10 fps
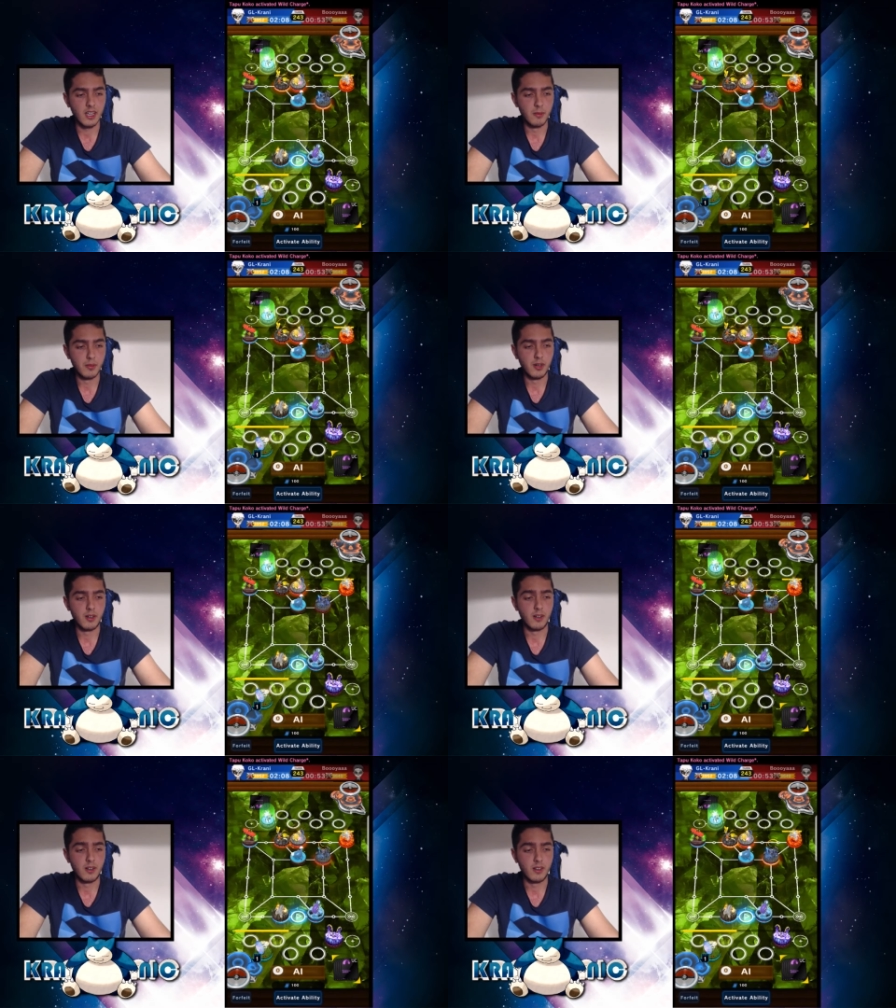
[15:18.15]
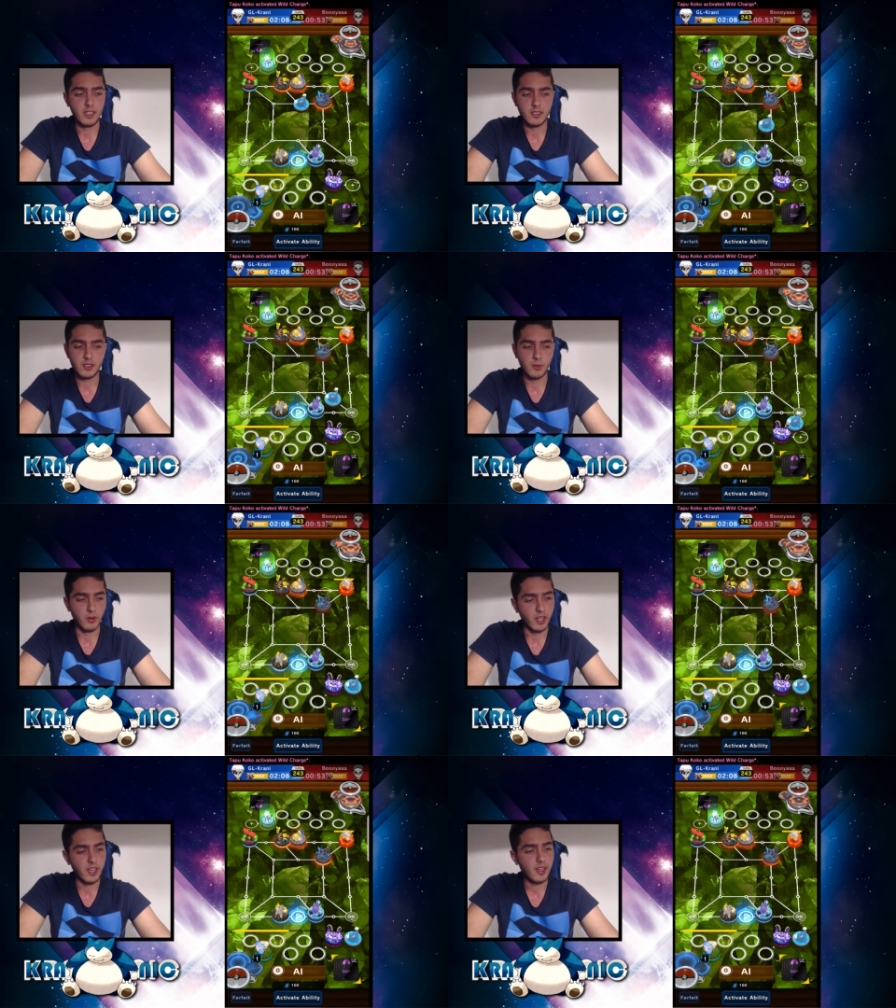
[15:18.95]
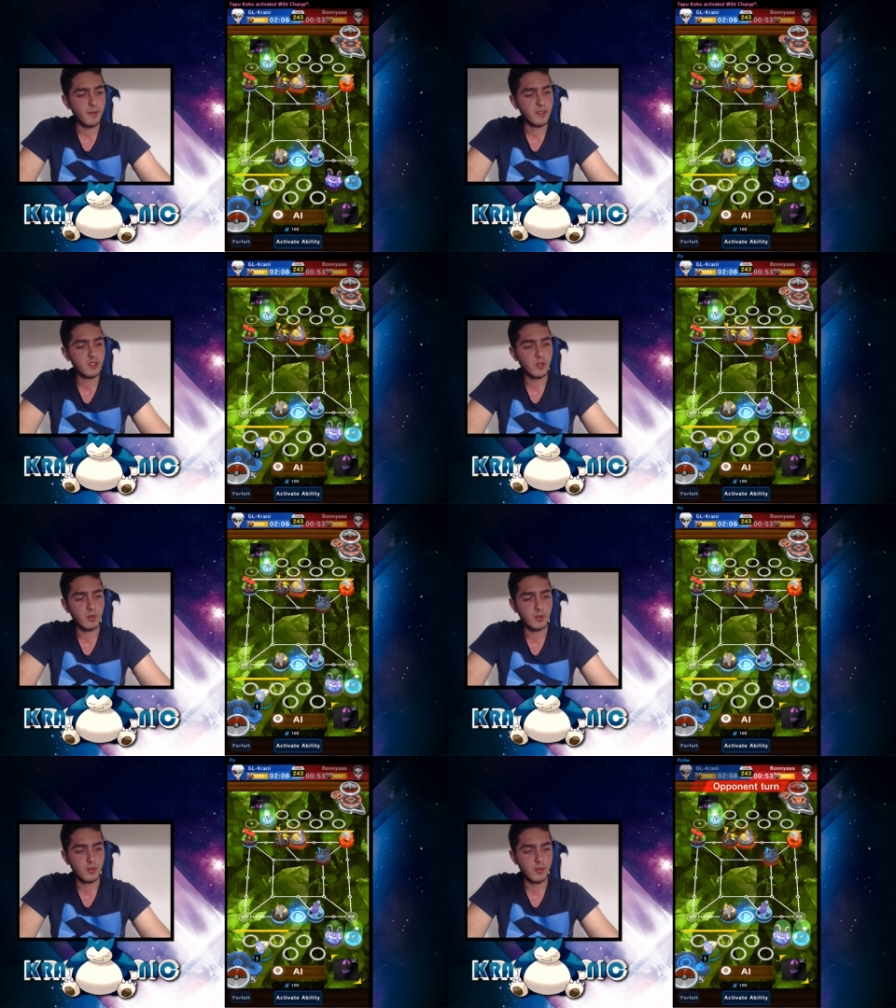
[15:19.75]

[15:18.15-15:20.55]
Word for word: but it's okay, it's all good.